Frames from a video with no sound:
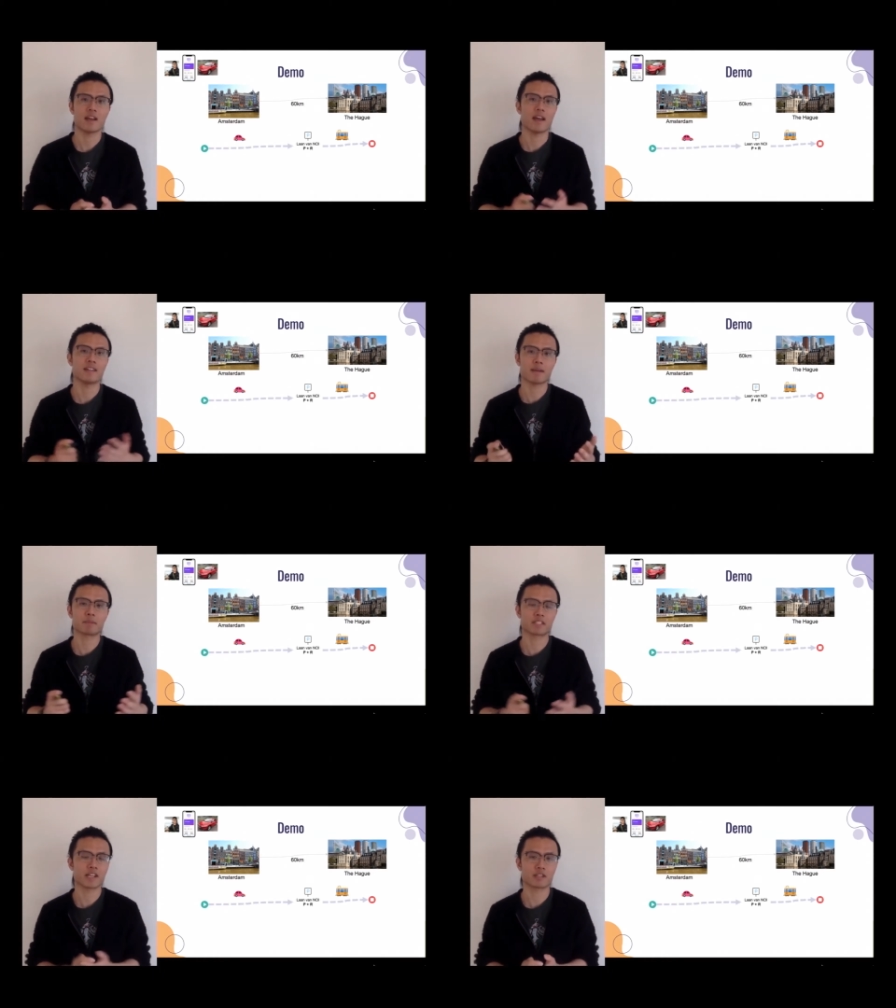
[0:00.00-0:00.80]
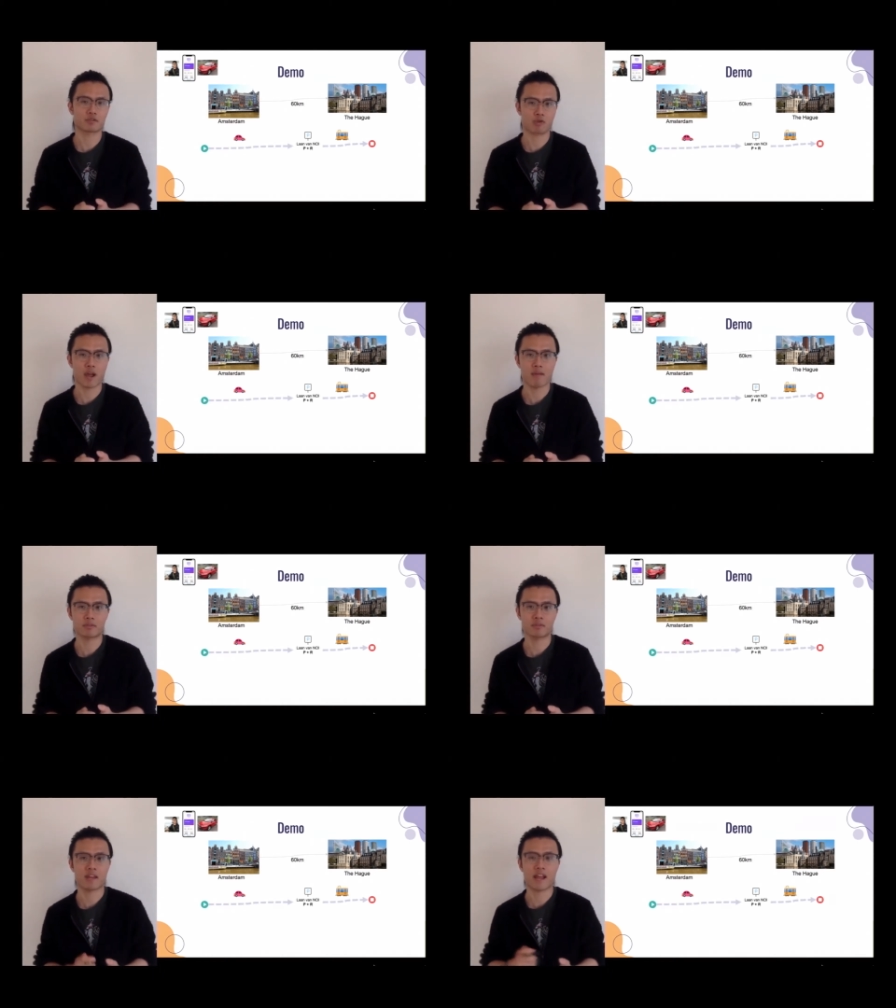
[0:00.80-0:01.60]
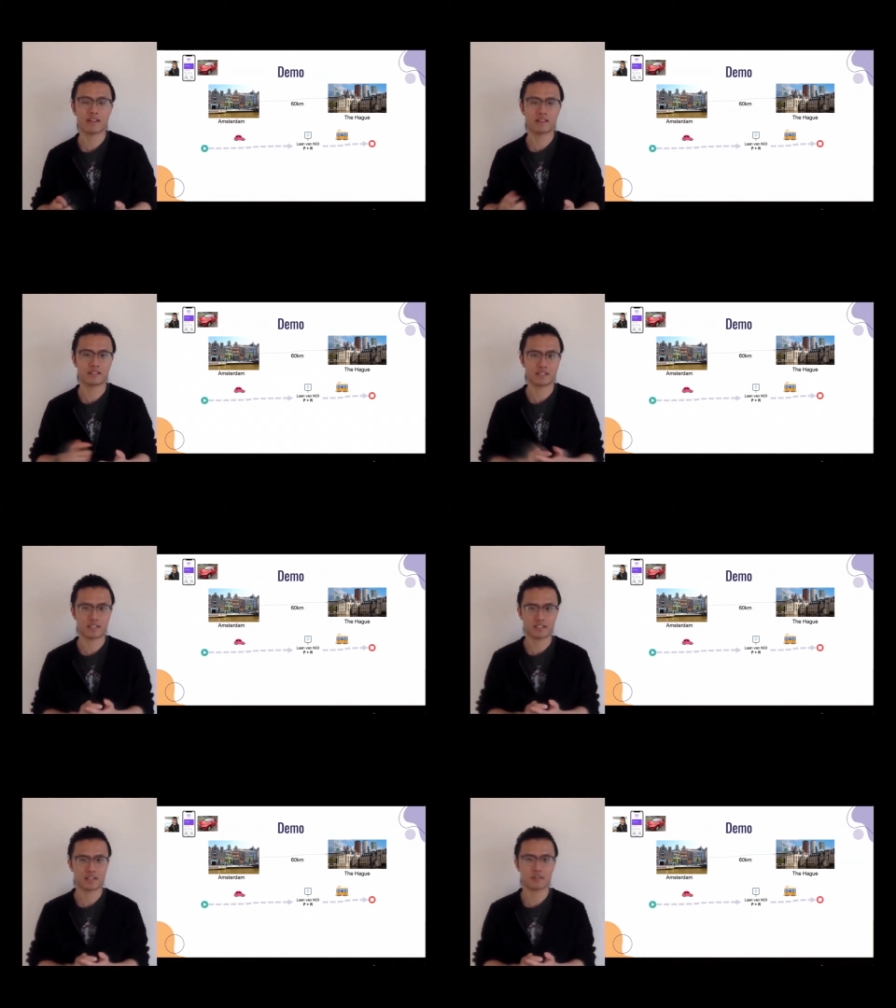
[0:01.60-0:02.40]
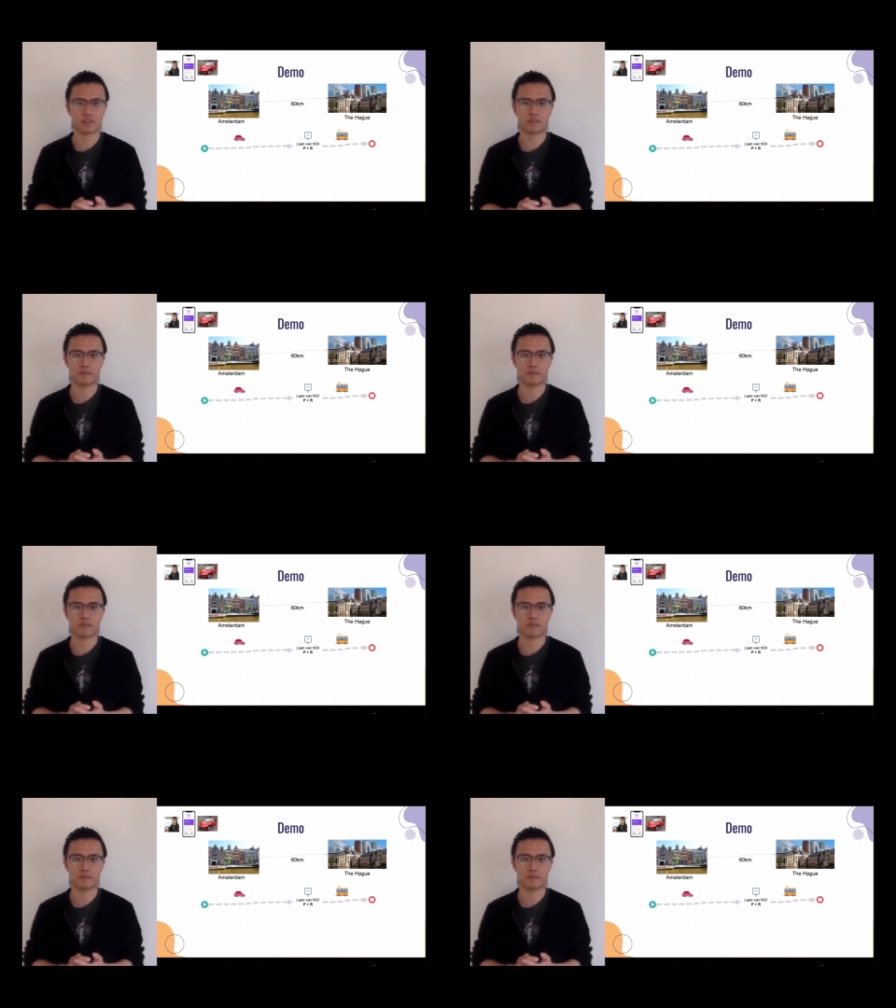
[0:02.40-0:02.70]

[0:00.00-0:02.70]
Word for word: and then I take the tram to enter the city center.